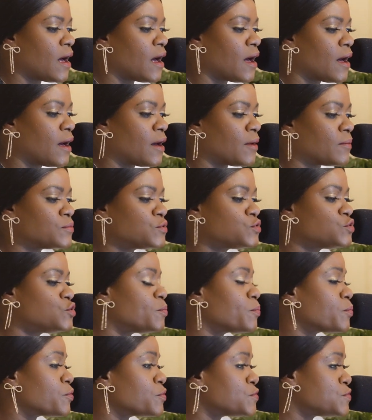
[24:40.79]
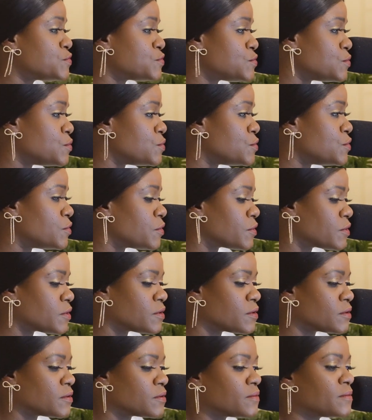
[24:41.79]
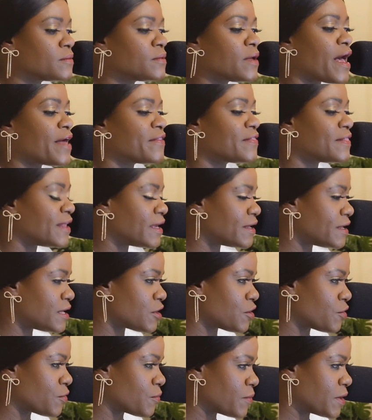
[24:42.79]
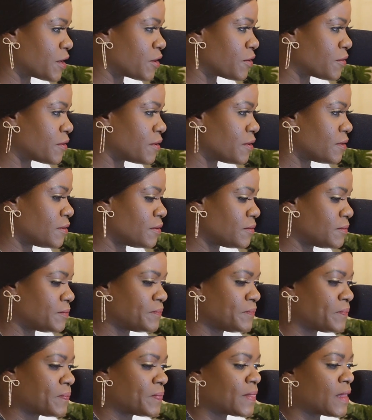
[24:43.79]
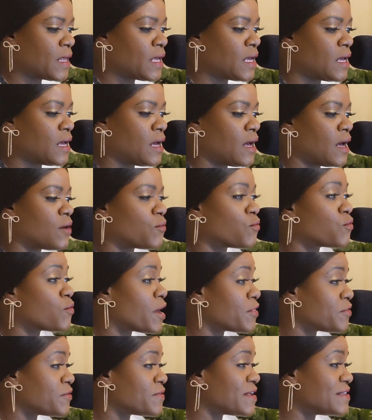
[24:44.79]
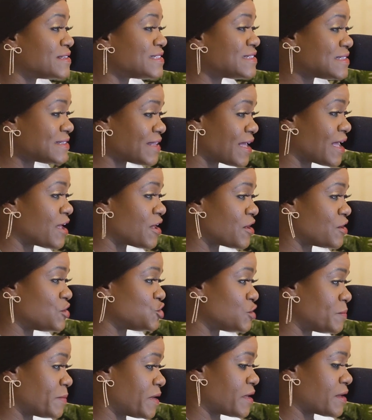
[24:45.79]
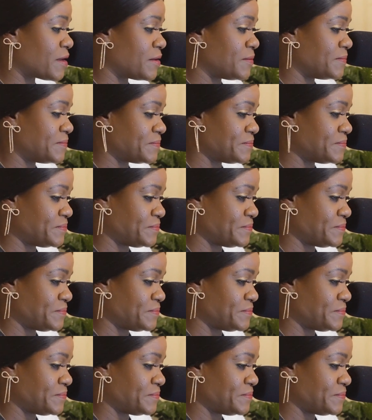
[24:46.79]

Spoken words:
to pursue your athletic career, rather than staying in Jamaica?